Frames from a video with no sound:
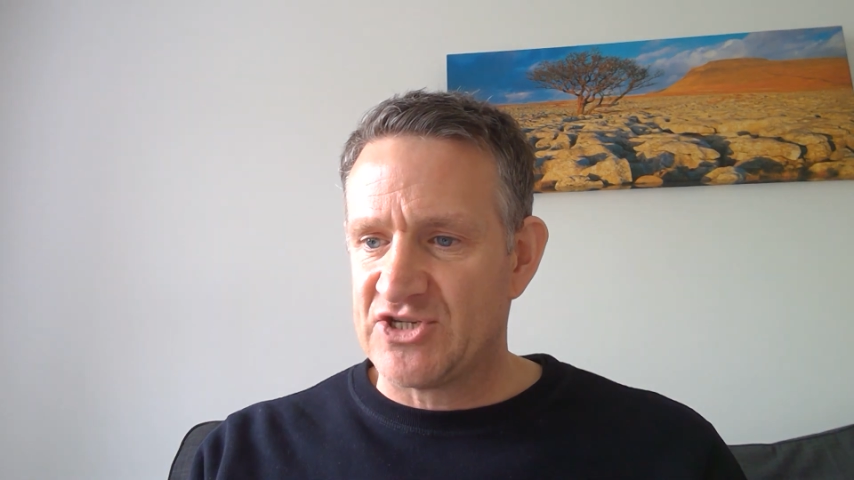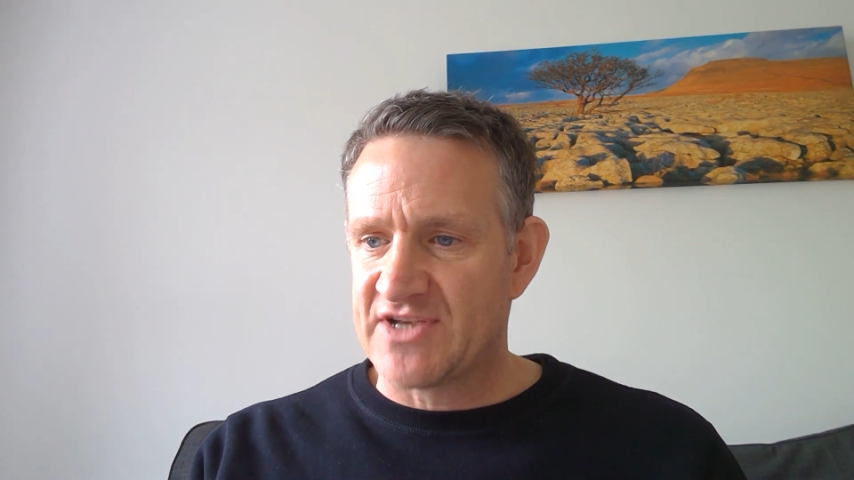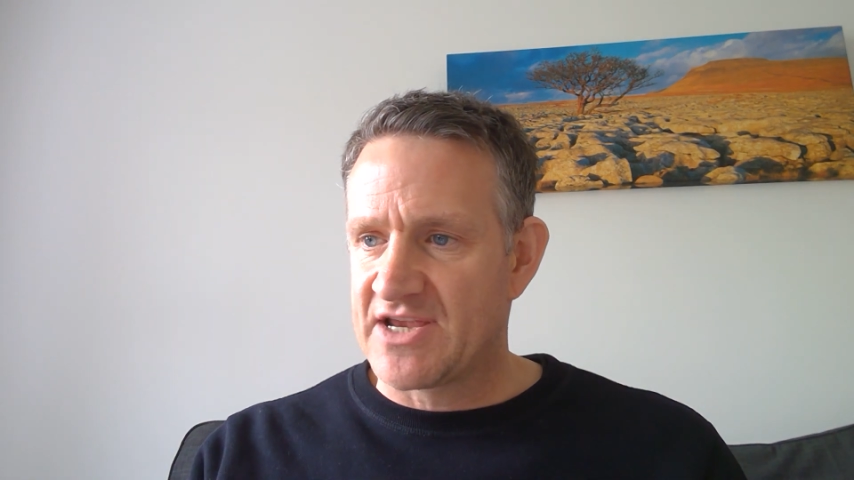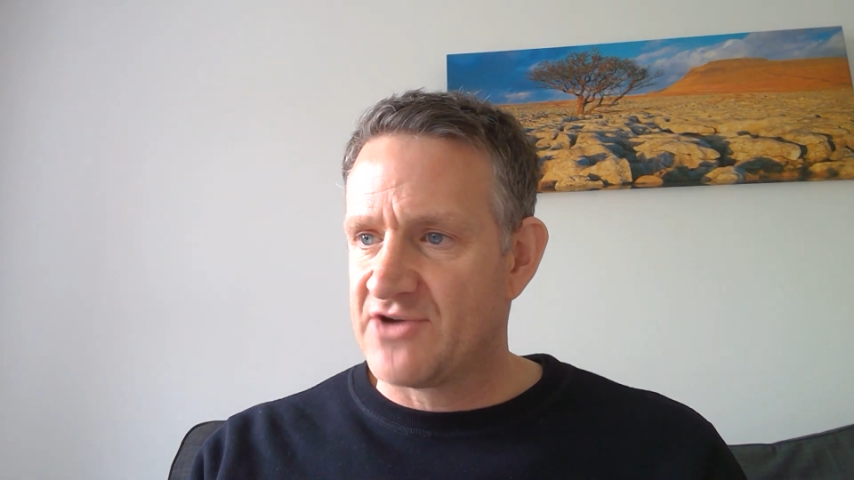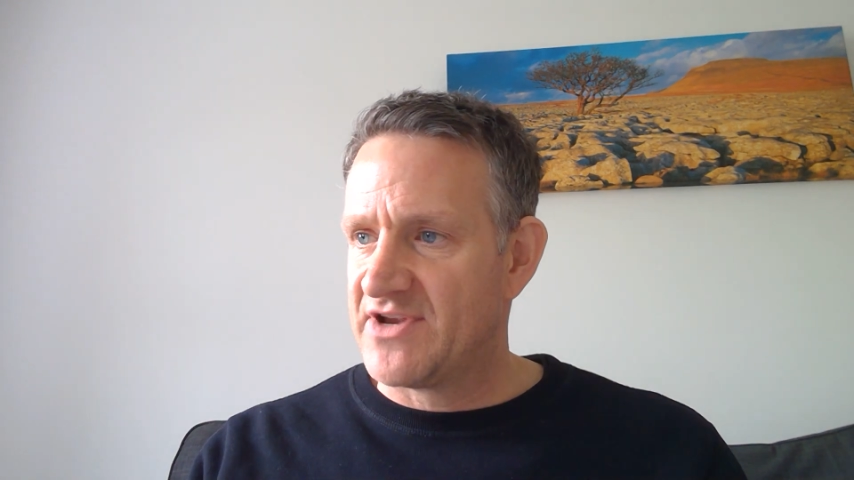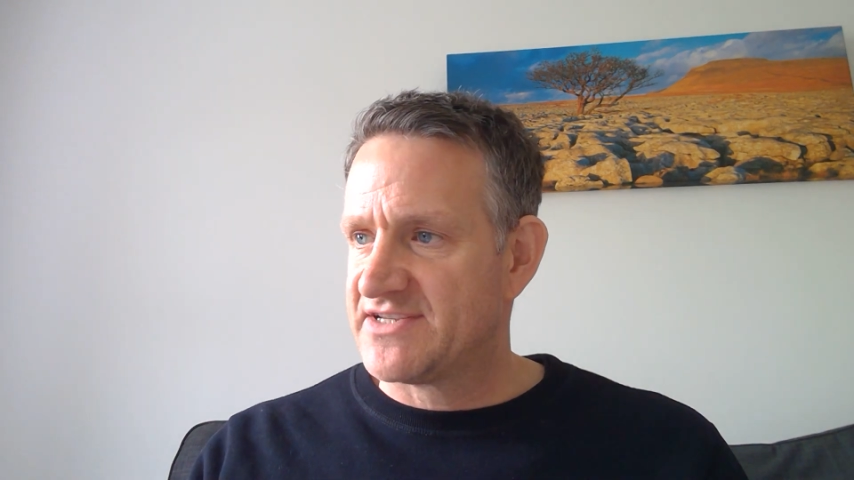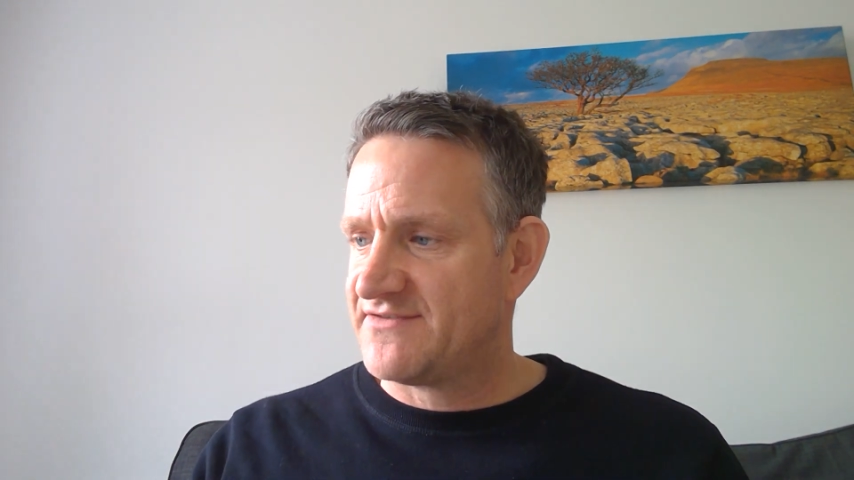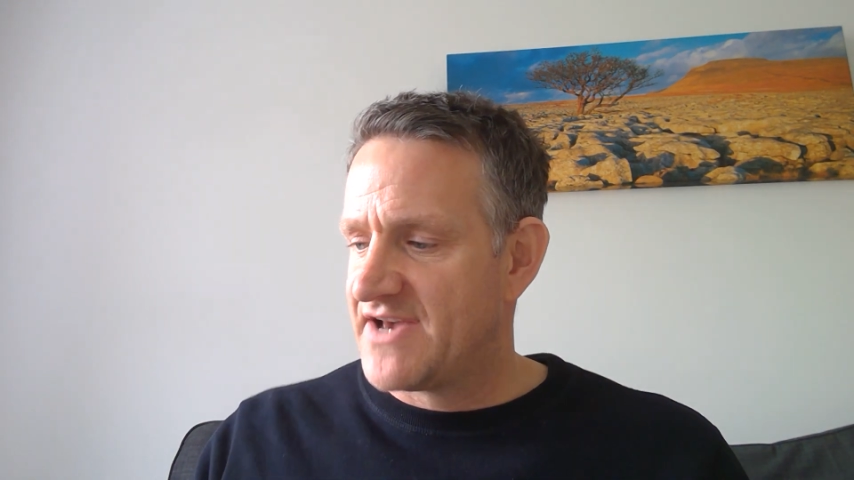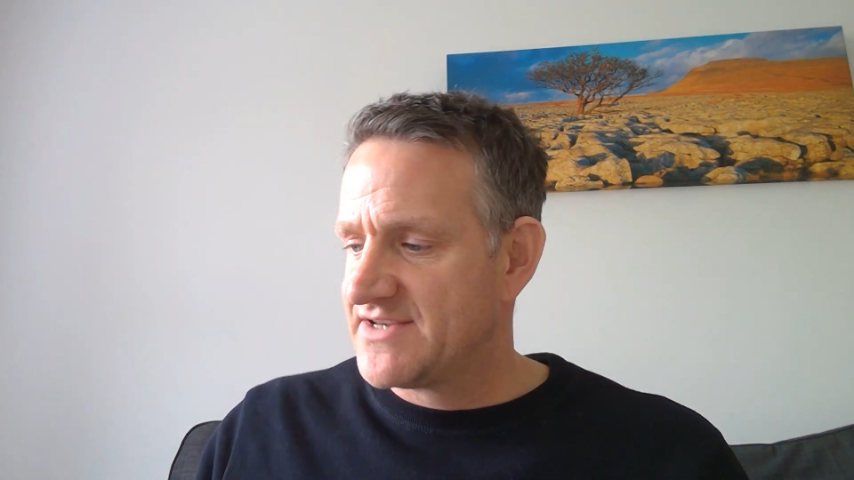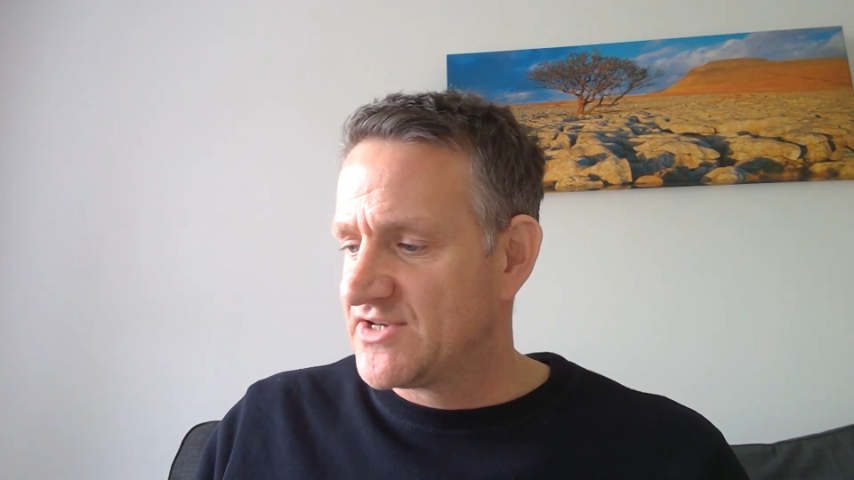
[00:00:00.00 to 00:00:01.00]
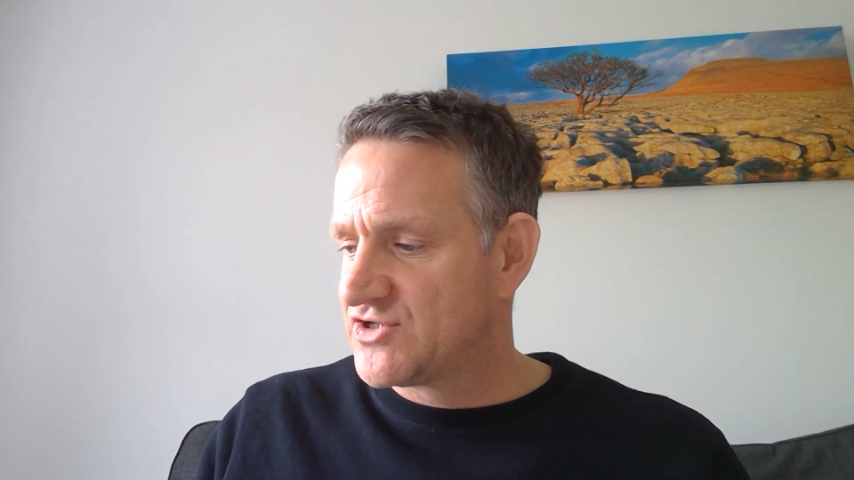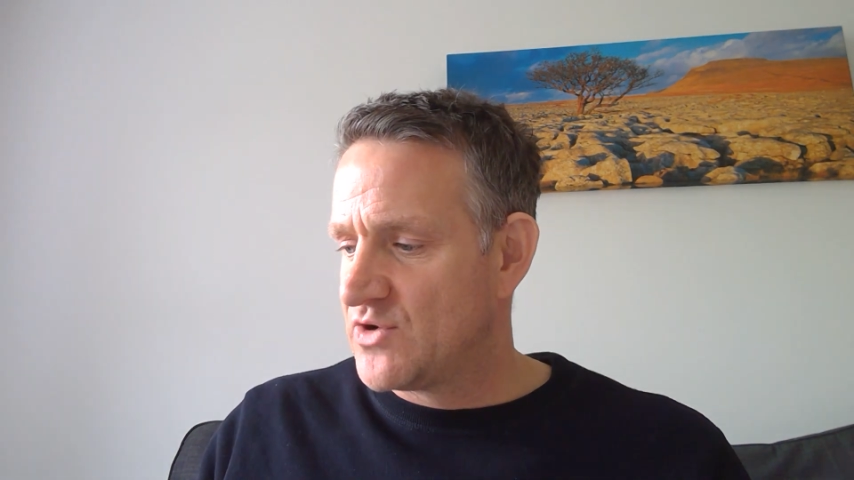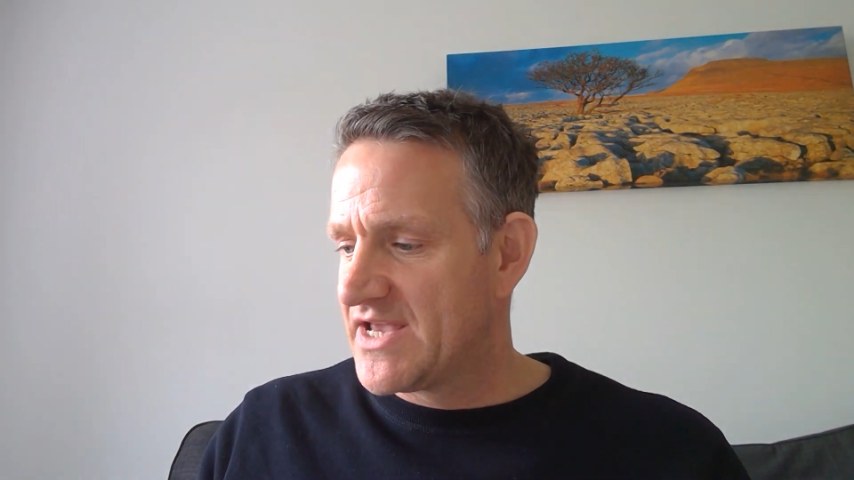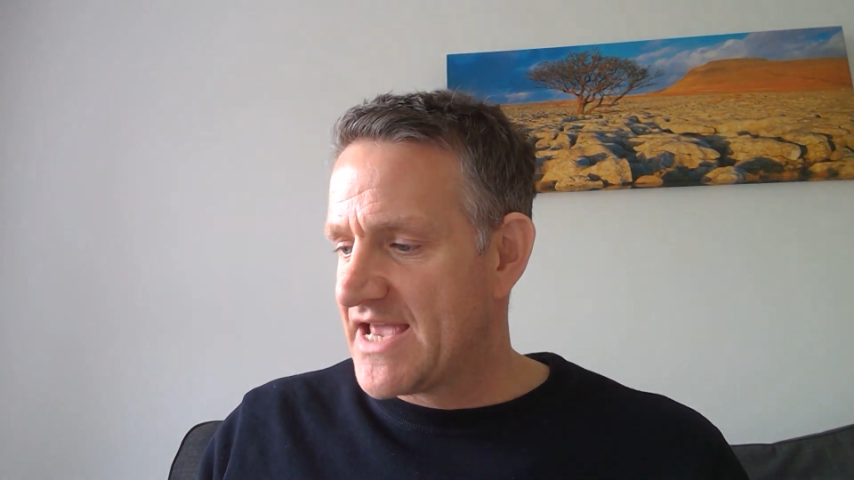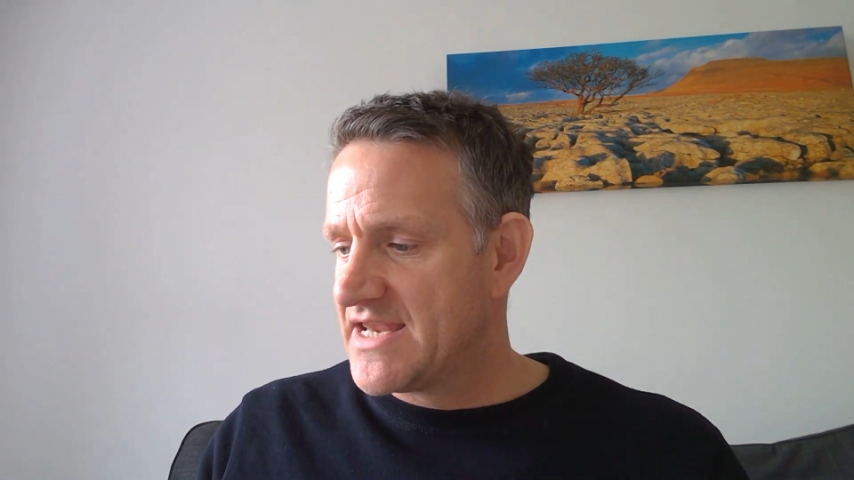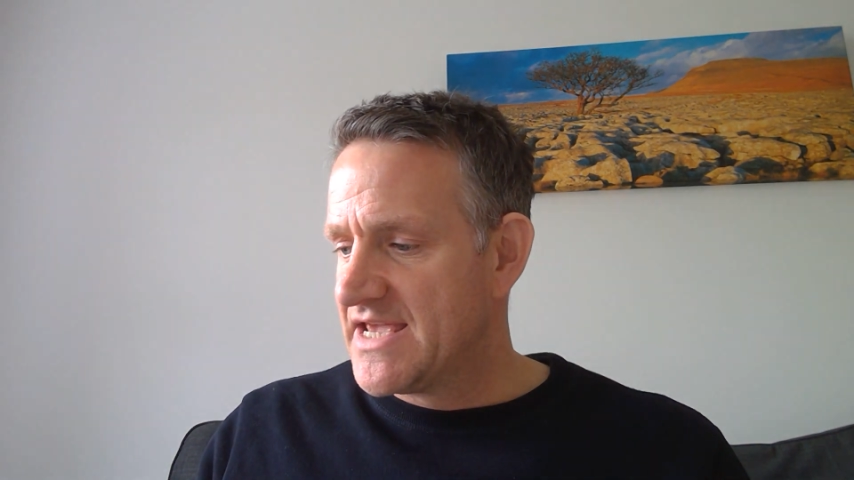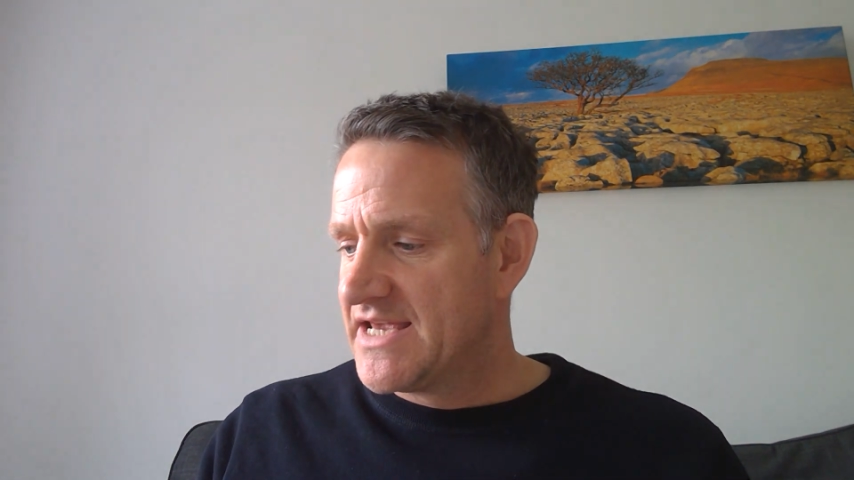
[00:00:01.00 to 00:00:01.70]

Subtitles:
She's our careers advisor. So again,